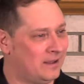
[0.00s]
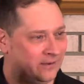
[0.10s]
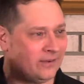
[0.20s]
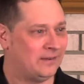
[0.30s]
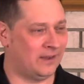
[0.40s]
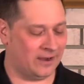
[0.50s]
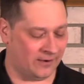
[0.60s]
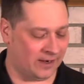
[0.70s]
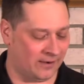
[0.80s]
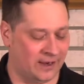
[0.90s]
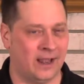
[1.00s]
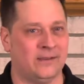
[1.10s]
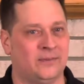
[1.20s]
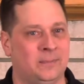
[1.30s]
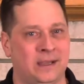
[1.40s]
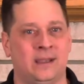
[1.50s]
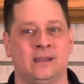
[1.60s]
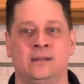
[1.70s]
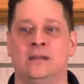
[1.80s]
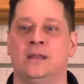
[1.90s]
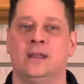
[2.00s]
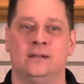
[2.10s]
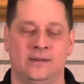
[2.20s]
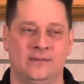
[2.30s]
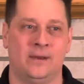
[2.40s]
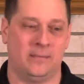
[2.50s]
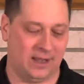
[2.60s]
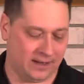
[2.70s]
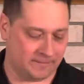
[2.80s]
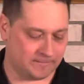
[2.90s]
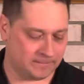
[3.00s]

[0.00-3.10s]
Just going to tell you right now, God is speaking to somebody.